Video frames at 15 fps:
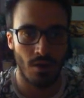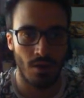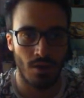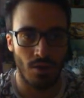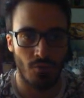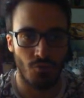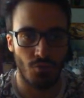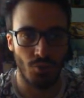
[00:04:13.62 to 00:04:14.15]

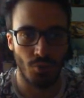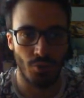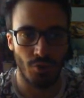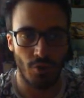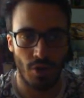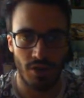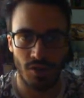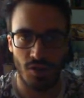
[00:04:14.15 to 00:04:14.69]
through
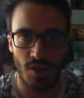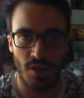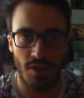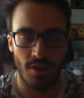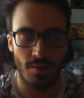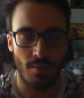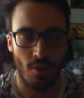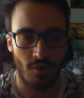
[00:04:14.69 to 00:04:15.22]
your other
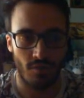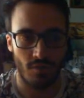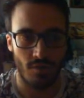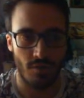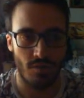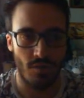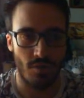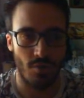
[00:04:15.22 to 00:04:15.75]
10
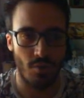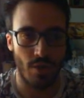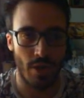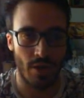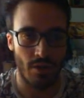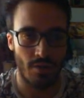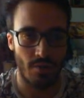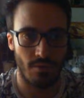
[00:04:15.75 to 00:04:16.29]
monsters that you
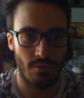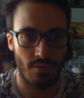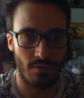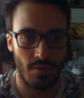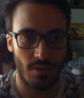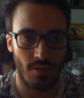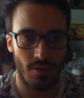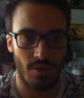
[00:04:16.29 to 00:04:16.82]
got
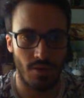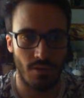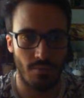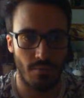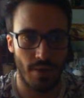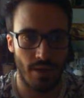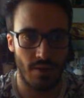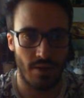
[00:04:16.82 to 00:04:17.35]
in the
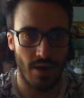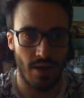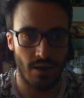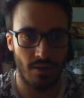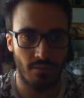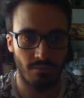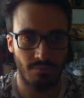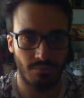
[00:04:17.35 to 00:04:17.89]
main deck.
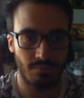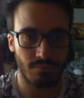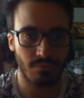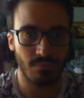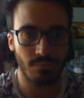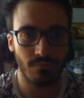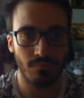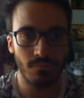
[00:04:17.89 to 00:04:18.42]

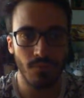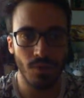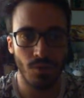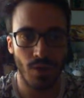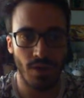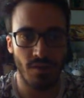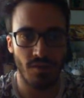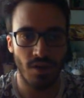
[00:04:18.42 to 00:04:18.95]
You
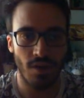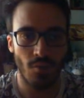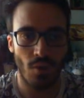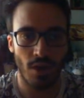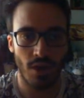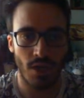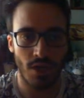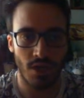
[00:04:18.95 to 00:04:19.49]
can discard
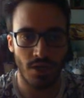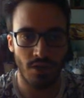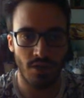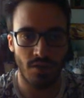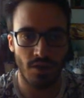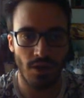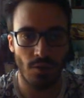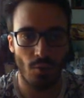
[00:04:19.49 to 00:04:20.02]
one card that
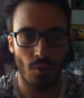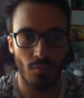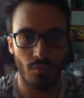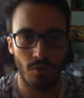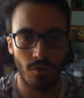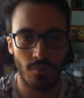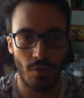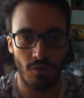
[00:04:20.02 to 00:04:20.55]
target one
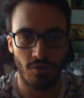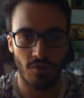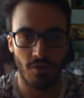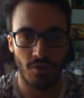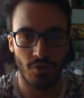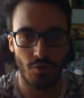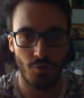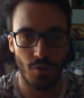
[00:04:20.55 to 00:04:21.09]
Wyrm monster
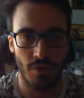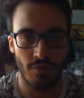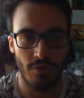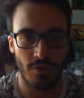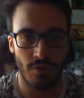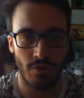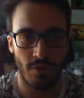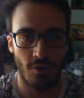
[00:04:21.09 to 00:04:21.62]
in your
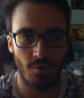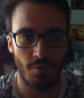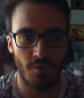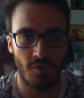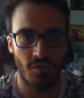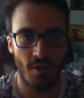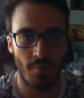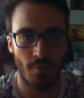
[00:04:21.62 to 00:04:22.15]
graveyard, special
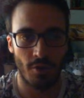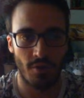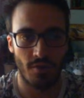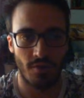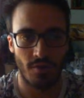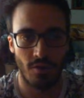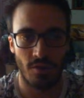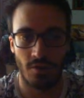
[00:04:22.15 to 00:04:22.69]
summon it.
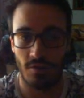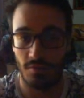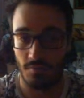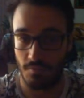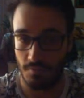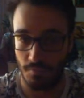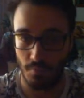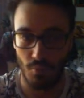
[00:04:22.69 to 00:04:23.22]

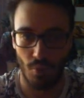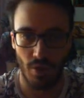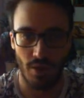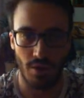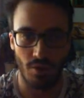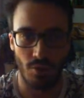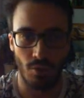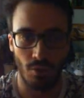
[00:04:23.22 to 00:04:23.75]

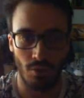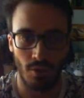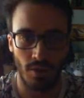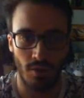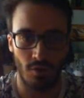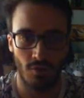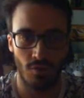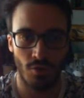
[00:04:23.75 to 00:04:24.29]
Pretty cool. And
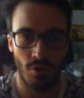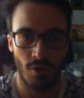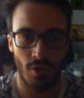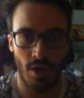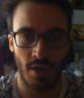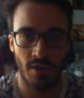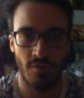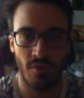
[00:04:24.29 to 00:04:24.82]
also you cannot
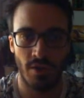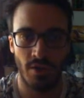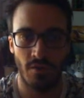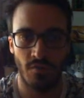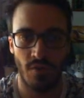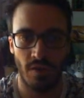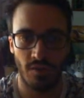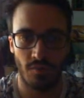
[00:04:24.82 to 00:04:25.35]
activate the
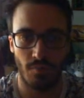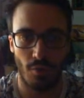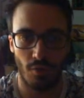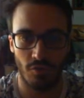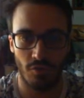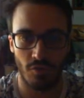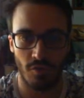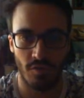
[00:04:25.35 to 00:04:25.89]
effects of
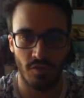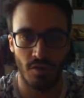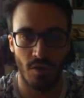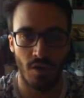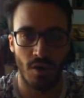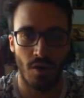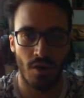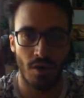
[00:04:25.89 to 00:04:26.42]
monsters
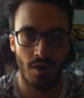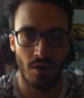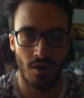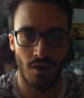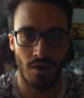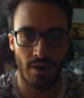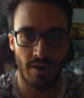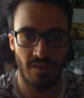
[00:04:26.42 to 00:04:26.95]

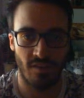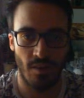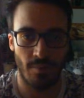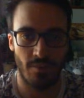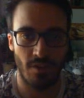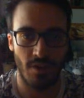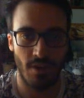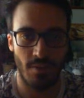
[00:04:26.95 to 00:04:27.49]
except
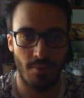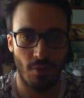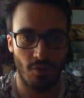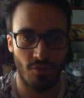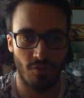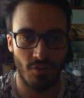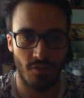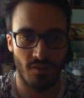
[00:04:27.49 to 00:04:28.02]
10
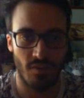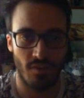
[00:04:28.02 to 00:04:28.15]
monsters.